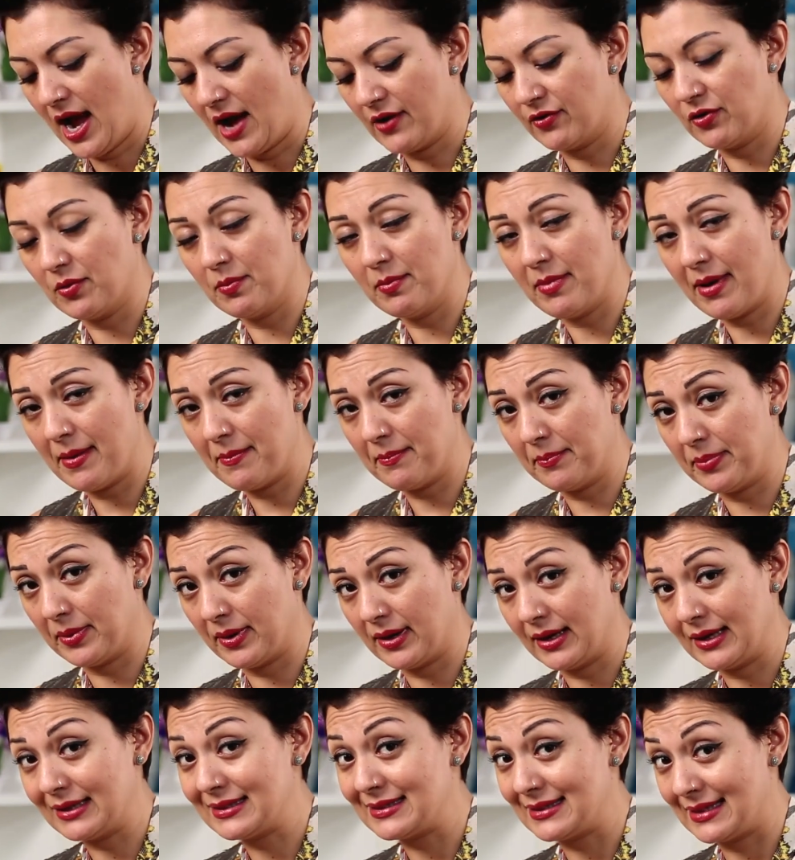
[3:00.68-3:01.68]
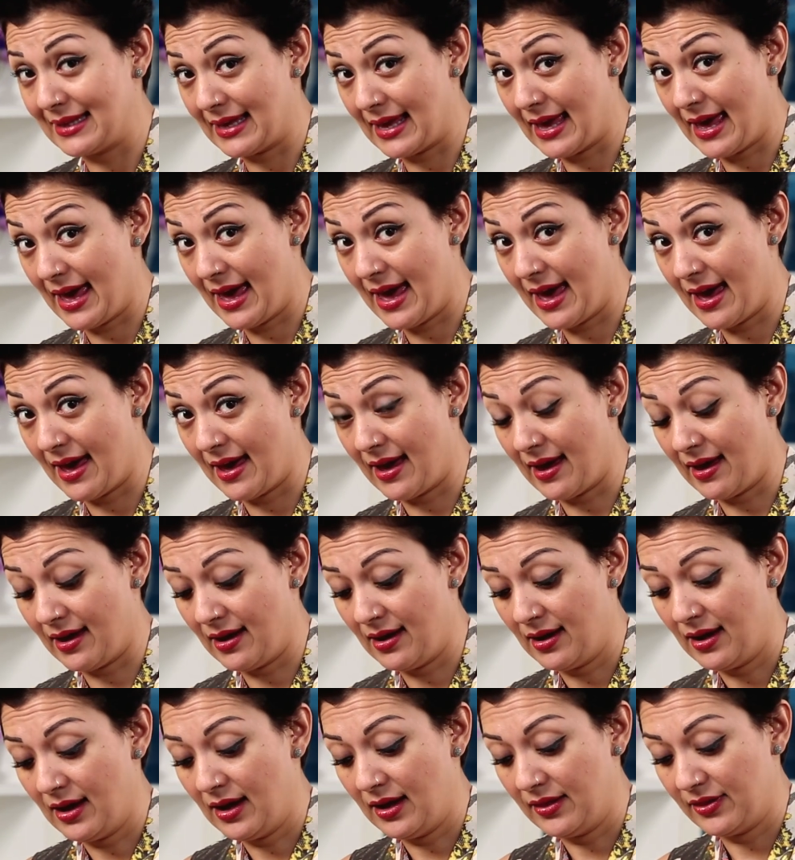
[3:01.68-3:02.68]
And remember, it's the
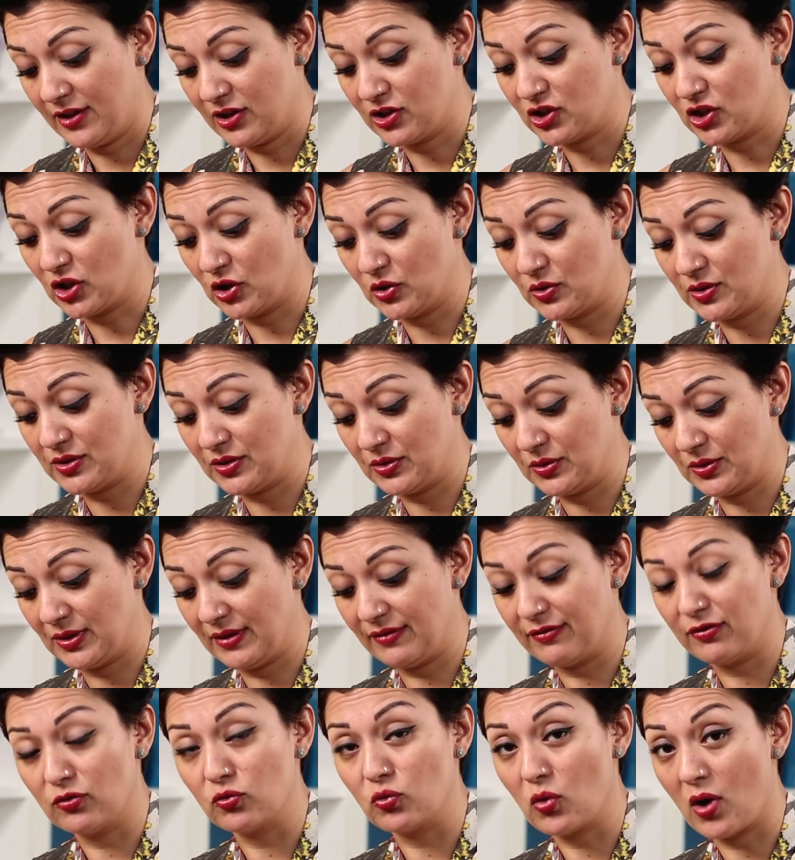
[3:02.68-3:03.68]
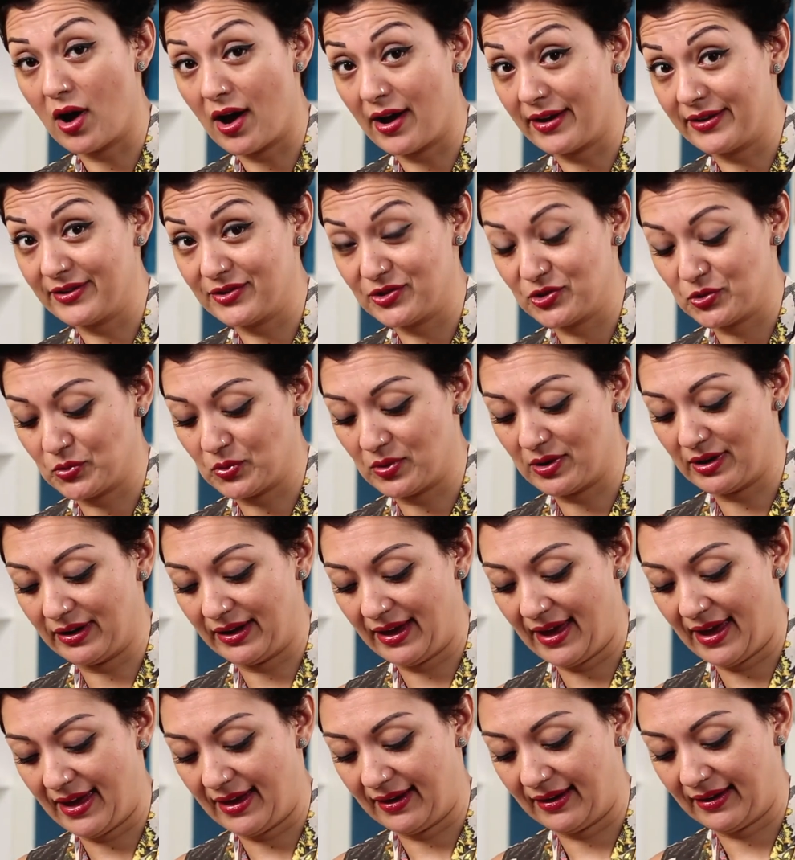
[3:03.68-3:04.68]
air that's going to give rise to our
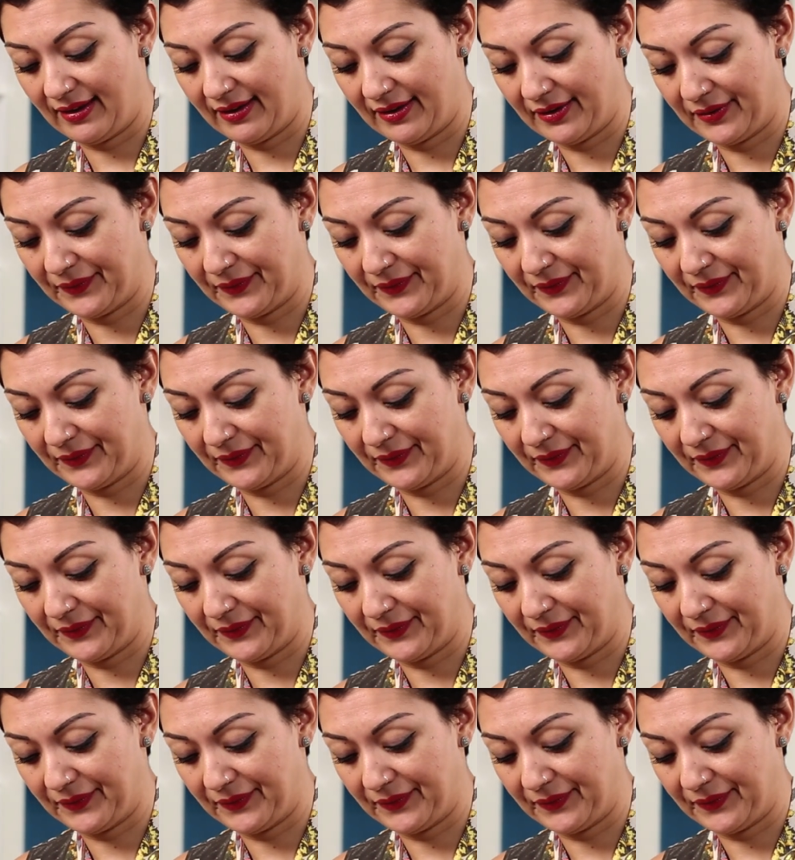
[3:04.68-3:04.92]
cake.